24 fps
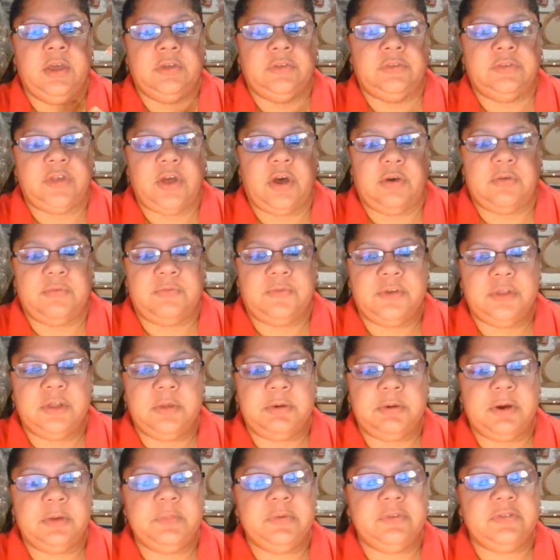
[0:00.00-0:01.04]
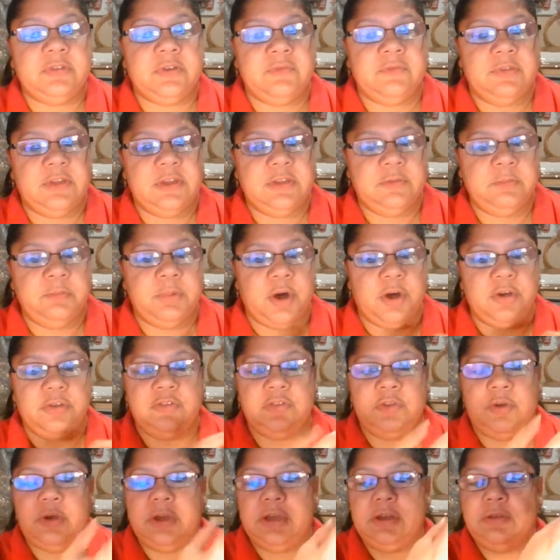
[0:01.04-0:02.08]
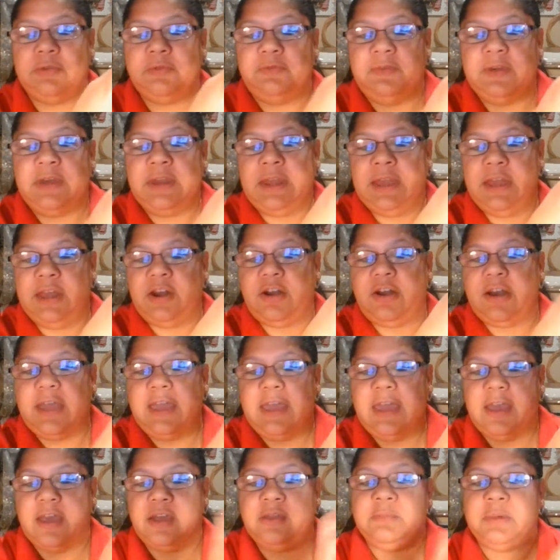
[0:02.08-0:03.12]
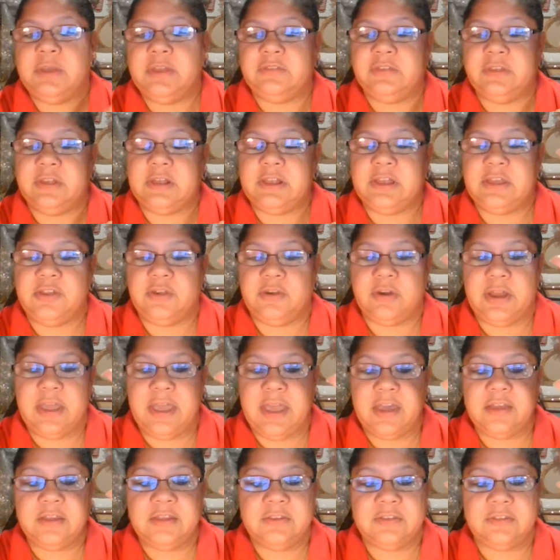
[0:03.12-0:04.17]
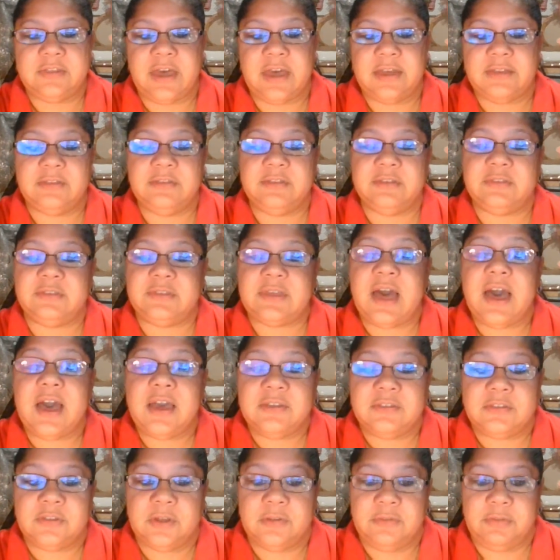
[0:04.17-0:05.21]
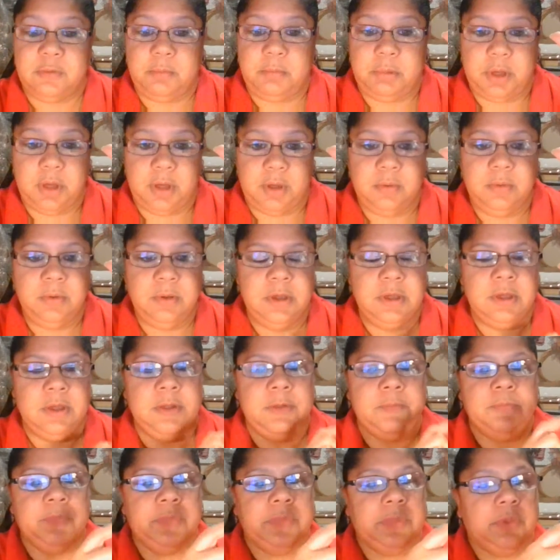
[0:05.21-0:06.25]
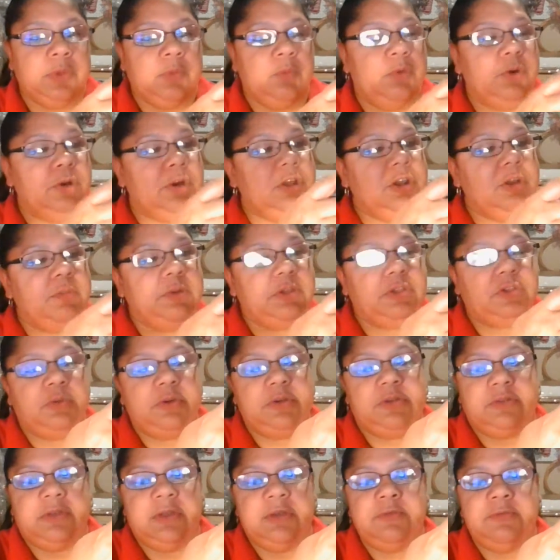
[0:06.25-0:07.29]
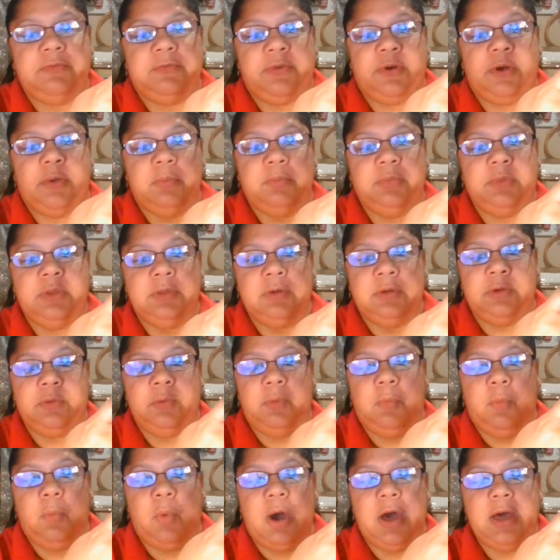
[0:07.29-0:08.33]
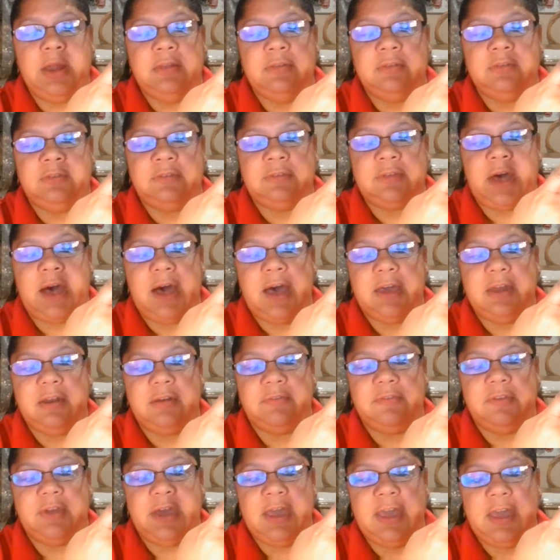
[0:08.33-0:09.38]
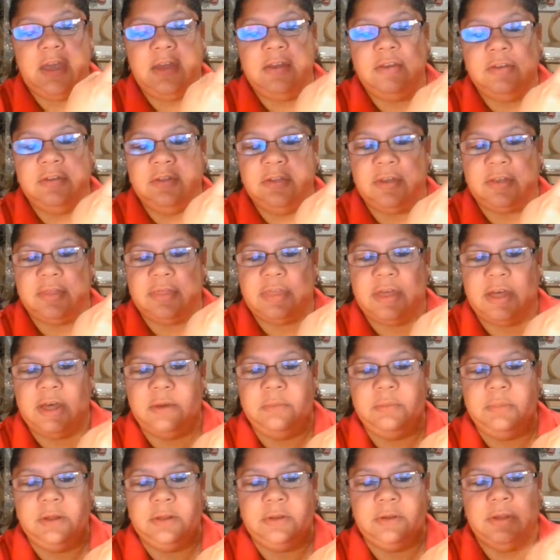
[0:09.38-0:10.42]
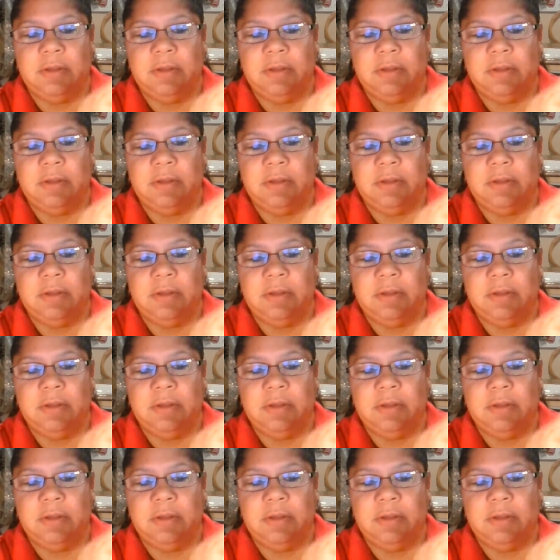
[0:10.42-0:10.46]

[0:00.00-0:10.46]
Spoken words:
So for the purpose of this bow, so it'll fit in our hand. Basically, your hand decides the size of the bow. We're going to be twisting from one side of your hand, your thumb,